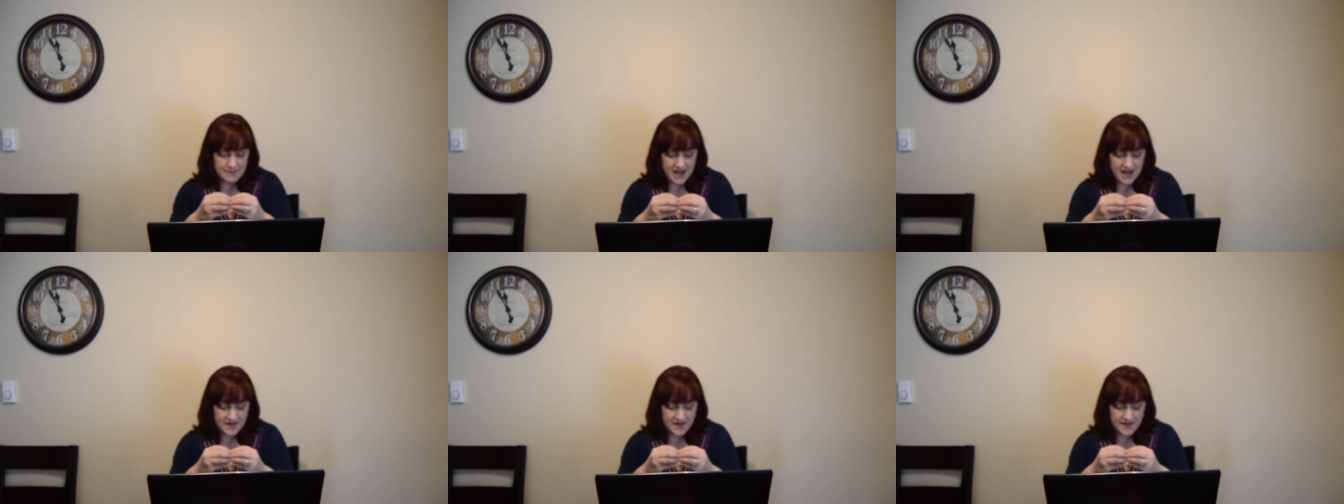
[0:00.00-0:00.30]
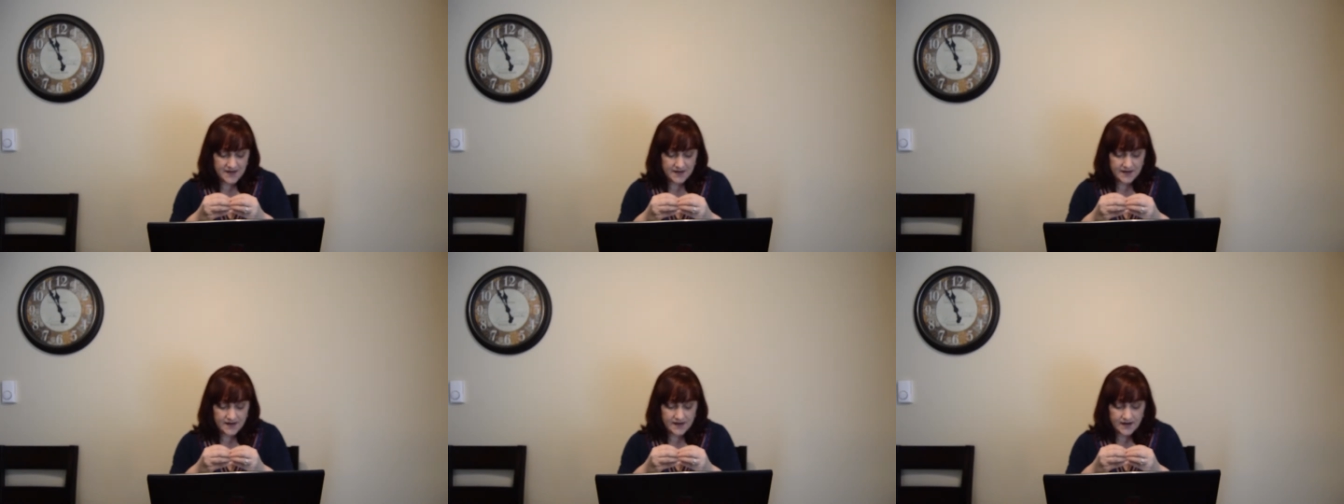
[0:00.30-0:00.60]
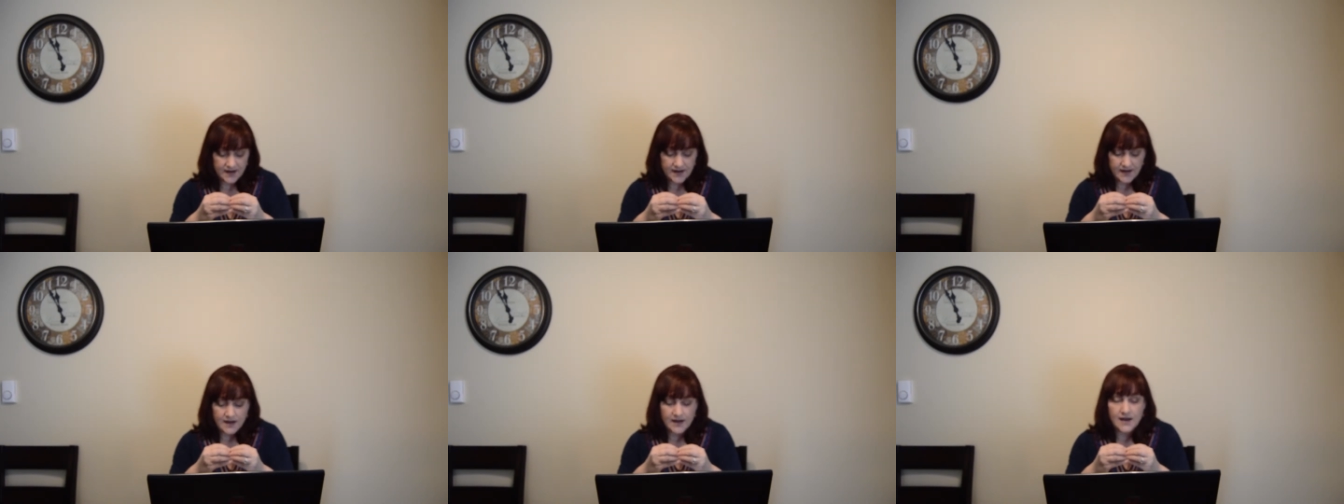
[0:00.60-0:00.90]
method.
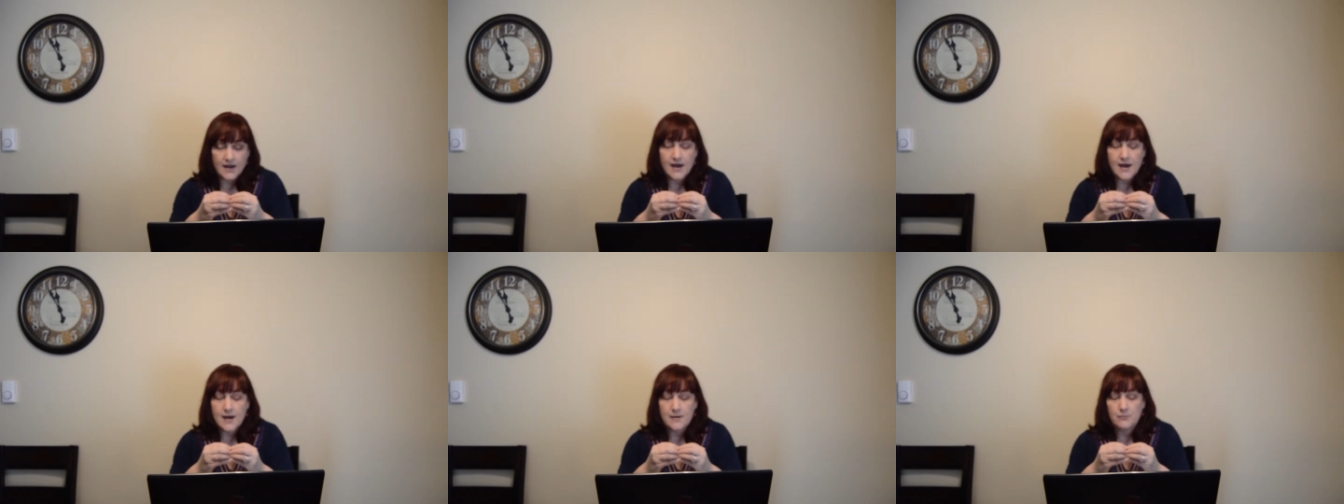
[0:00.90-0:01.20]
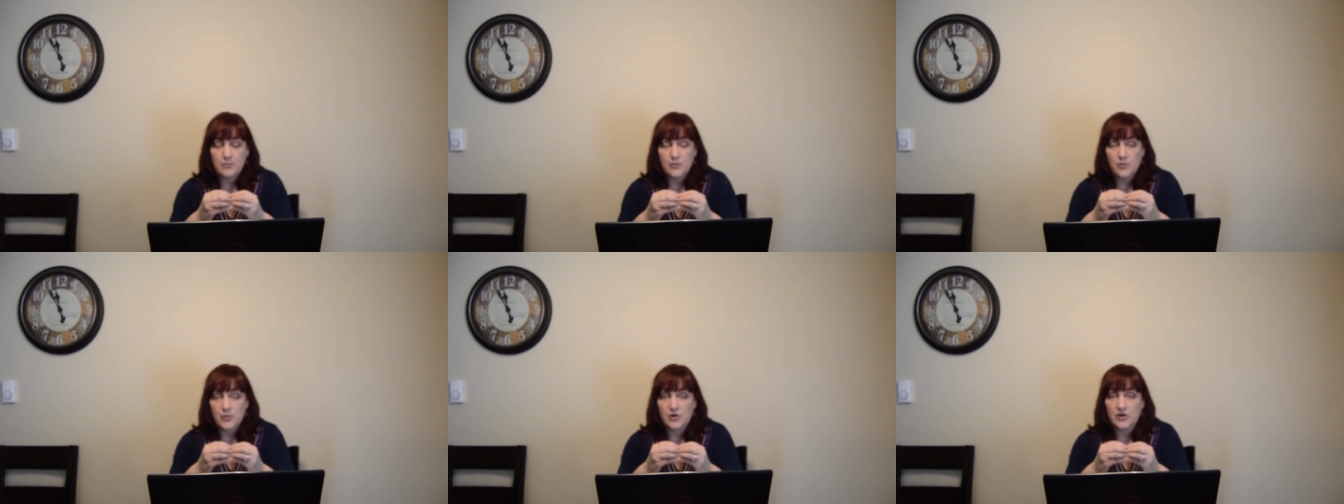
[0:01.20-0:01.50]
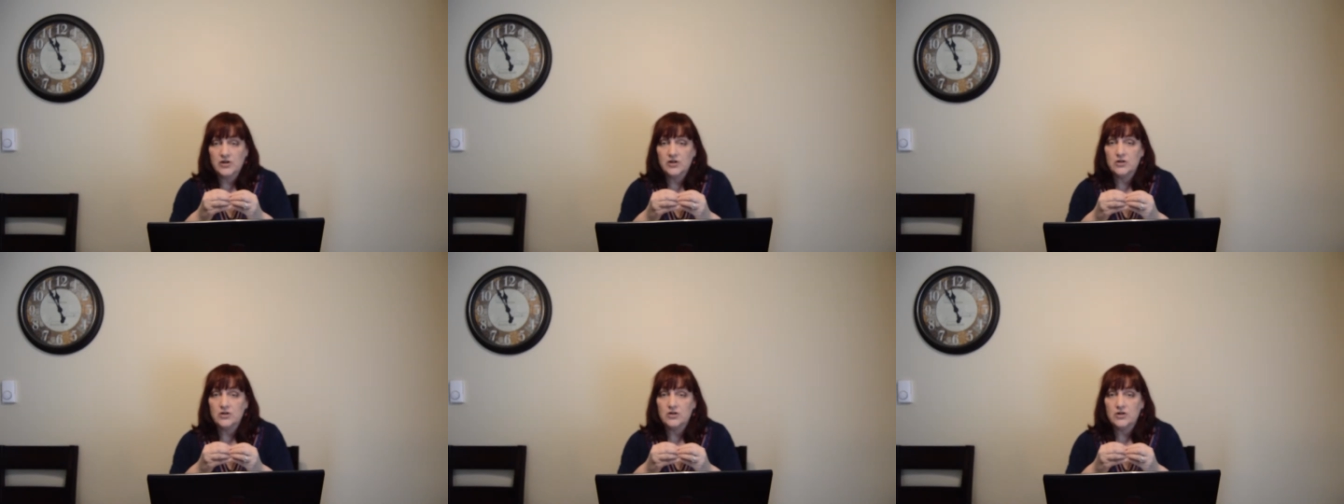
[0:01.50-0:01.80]

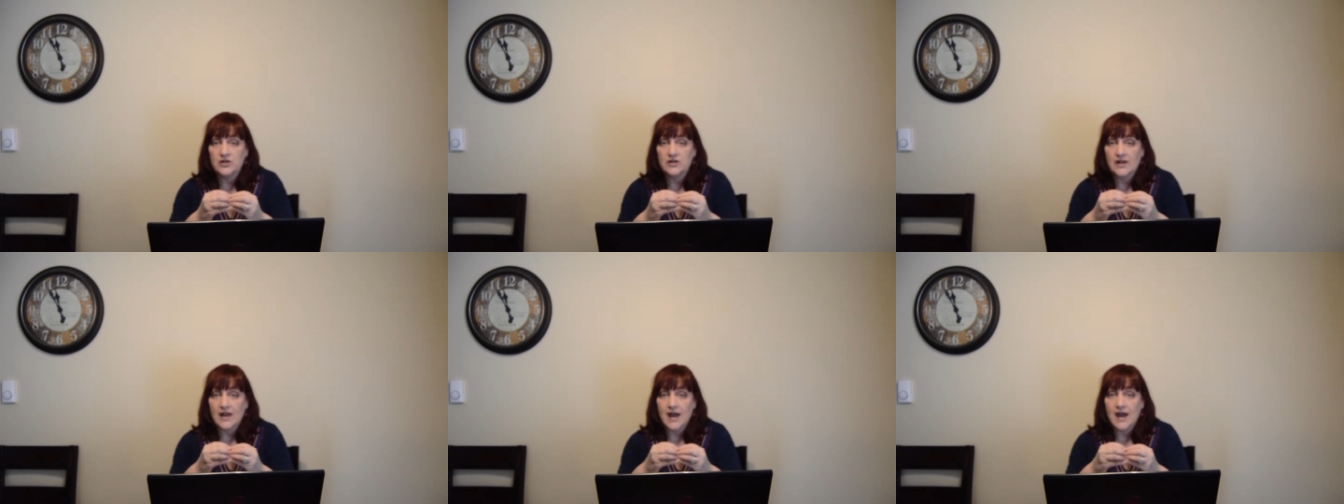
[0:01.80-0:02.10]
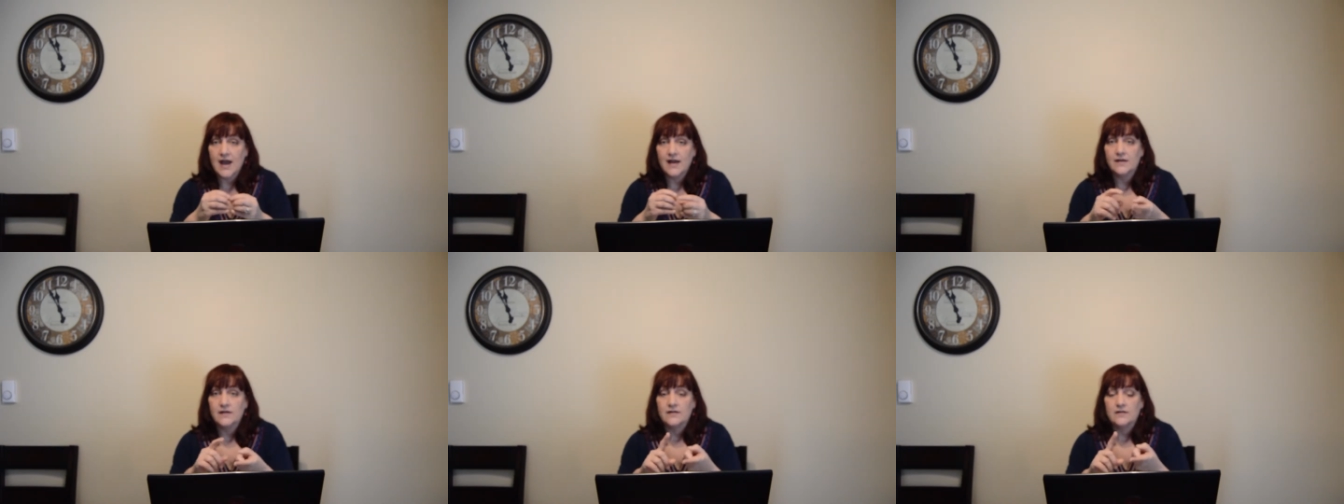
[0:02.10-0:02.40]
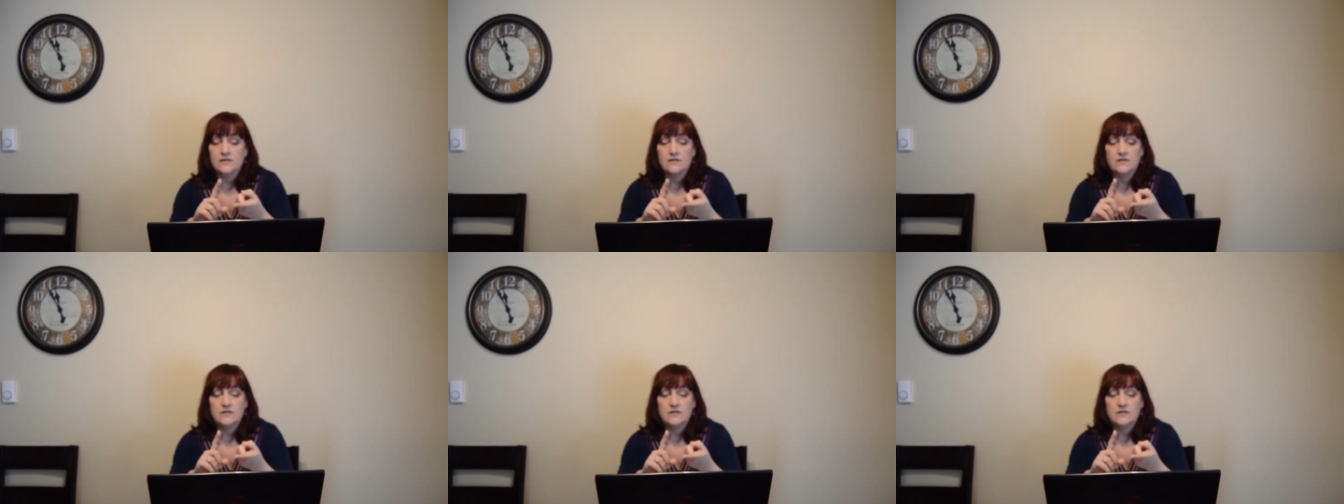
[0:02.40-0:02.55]
We're going to look at